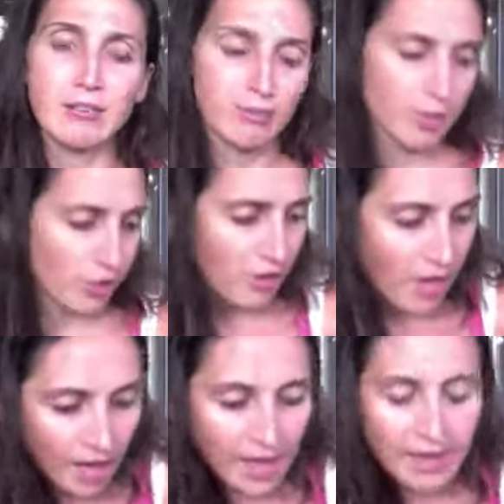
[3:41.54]
their
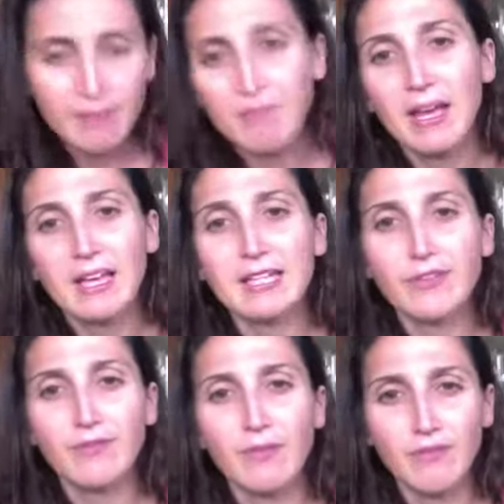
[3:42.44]
gut is
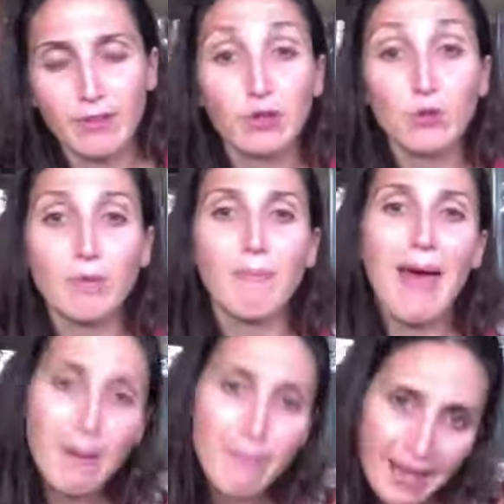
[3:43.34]
filled with
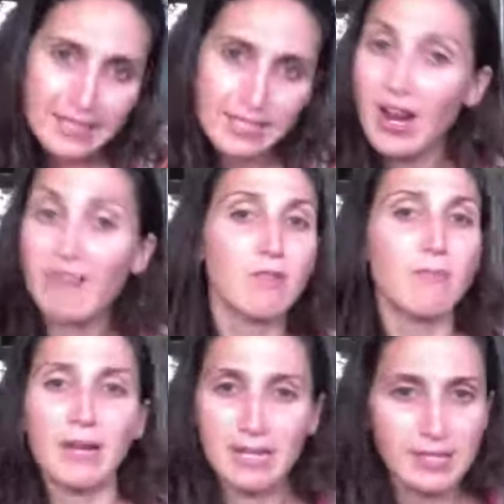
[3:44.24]
bad bacteria.
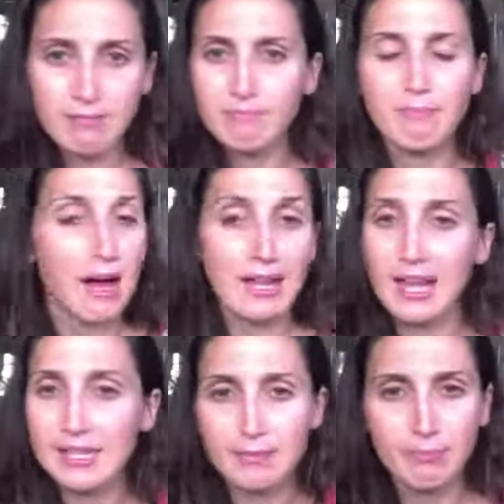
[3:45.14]
Everybody's body
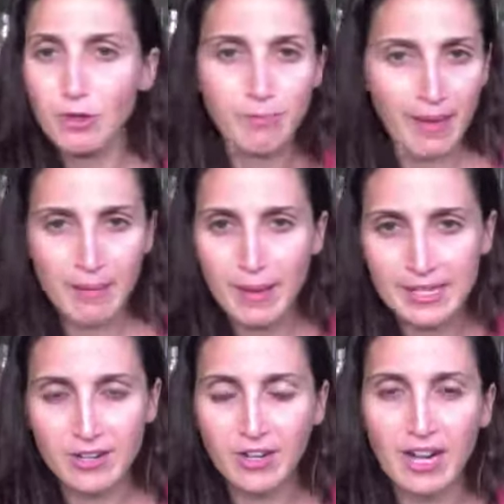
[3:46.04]
has good and bad
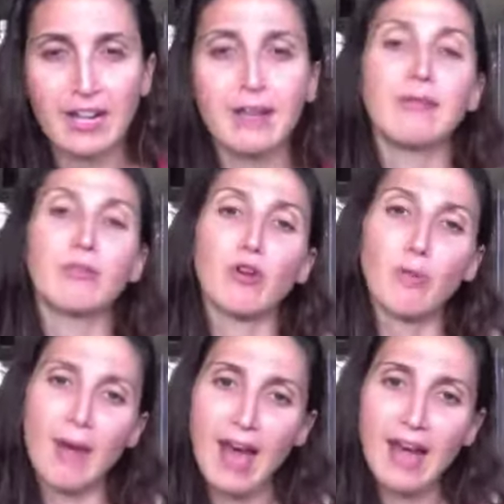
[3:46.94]
bacteria in it, and the
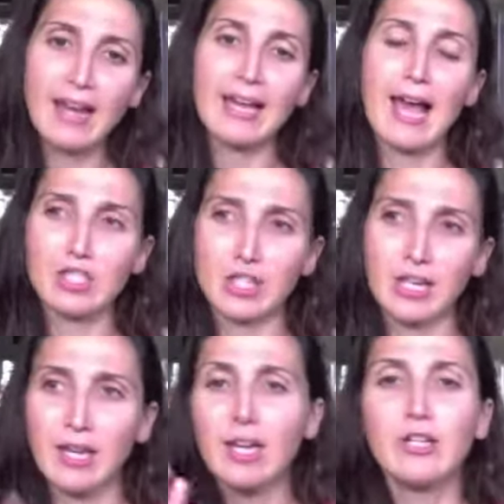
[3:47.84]
probiotic
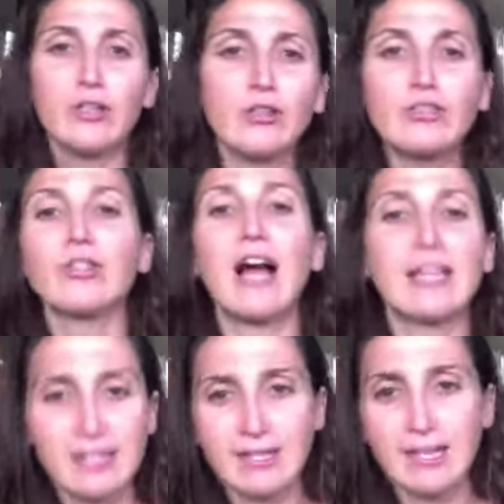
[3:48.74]
actually
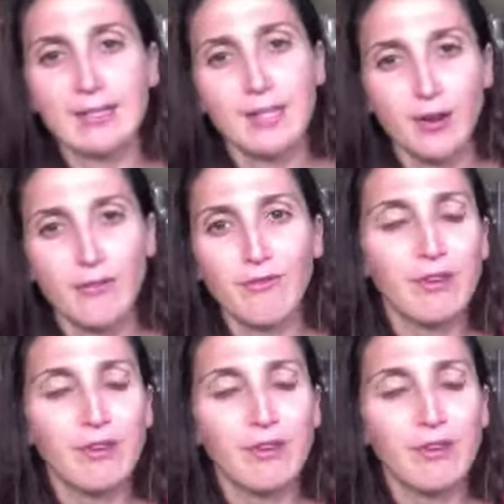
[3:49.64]
neutralizes it. So if,